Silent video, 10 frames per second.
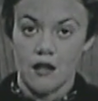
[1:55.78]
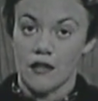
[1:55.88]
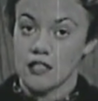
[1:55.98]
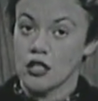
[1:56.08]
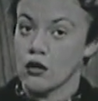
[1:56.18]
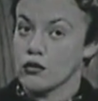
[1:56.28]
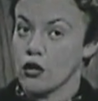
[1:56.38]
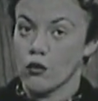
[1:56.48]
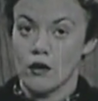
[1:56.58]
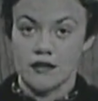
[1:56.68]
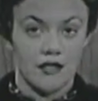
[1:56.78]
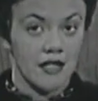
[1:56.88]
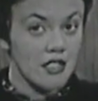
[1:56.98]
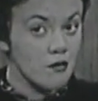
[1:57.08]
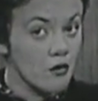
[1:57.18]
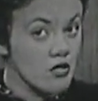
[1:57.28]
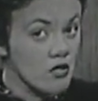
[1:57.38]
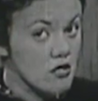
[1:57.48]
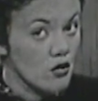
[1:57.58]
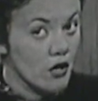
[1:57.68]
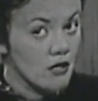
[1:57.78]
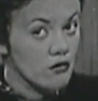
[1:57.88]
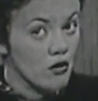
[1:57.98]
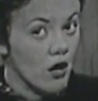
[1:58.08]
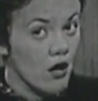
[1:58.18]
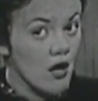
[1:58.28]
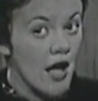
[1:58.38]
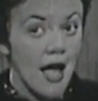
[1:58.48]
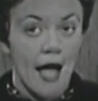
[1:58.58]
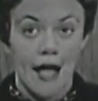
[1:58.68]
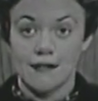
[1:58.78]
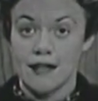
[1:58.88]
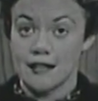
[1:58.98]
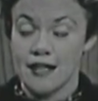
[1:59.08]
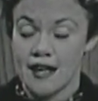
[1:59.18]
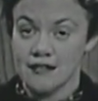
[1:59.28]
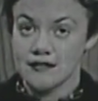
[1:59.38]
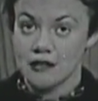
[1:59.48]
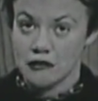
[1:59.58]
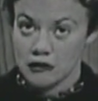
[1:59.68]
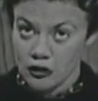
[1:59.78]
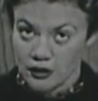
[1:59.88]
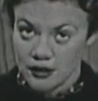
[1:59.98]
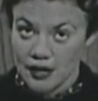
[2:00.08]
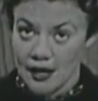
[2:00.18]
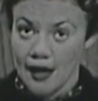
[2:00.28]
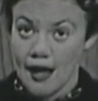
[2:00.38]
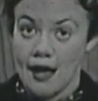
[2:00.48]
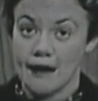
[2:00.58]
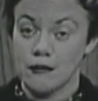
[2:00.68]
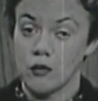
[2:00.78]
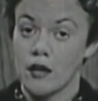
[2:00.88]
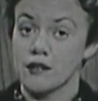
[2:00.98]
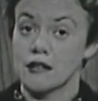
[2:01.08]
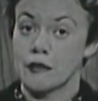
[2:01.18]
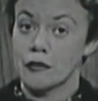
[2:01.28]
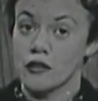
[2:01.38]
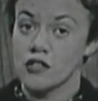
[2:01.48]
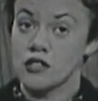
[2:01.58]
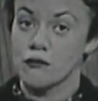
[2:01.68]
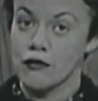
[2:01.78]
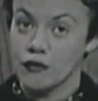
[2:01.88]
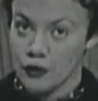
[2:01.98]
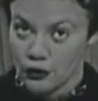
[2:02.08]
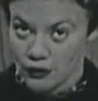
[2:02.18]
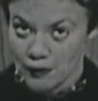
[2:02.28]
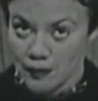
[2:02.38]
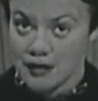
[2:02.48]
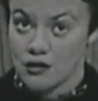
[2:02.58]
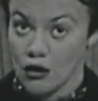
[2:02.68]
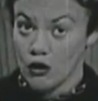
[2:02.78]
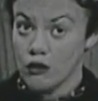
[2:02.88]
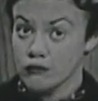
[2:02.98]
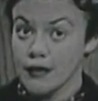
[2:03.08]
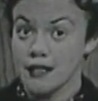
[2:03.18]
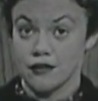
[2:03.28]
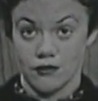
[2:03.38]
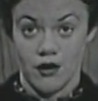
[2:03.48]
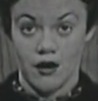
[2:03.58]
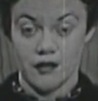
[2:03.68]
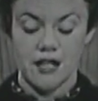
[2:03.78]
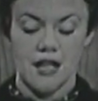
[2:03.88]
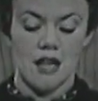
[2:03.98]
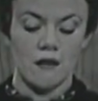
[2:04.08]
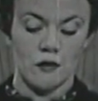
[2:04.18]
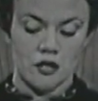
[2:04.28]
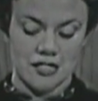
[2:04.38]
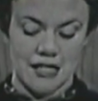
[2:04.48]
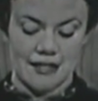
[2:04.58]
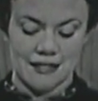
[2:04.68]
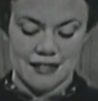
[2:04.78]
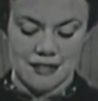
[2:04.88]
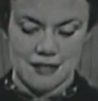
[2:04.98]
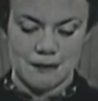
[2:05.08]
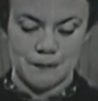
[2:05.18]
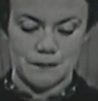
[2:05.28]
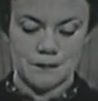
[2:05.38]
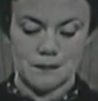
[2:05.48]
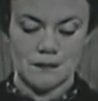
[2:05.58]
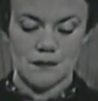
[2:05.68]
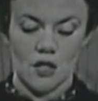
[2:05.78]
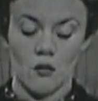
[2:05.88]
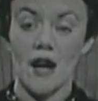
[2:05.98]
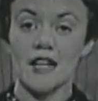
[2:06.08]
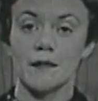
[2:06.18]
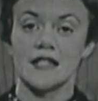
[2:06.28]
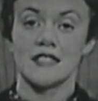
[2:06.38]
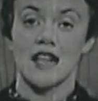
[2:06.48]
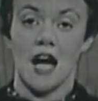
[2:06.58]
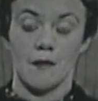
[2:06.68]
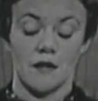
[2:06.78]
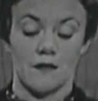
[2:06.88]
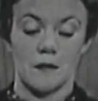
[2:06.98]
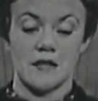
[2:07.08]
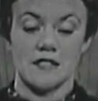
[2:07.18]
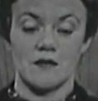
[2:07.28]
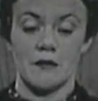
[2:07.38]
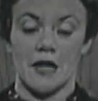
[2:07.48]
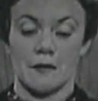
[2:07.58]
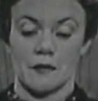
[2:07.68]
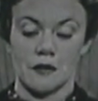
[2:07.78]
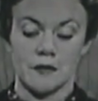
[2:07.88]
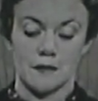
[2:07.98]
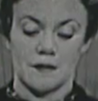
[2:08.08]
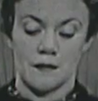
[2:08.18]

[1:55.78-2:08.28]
they don't know what the next person is going to draw, and they can't look at what the person before them has already drawn. It works like this. Right up at the top of the piece of paper,